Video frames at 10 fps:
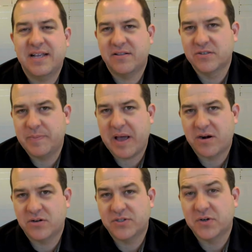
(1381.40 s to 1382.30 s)
those
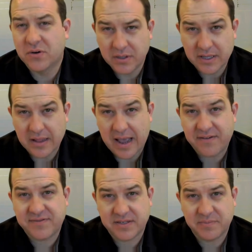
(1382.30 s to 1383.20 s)
patterns early in
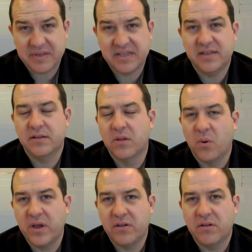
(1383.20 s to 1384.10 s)
life to be
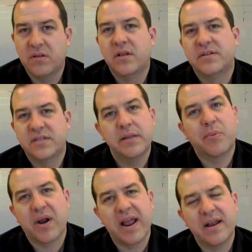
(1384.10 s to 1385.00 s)
loyal to the
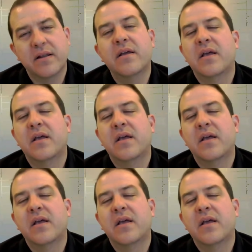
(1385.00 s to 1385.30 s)
brand.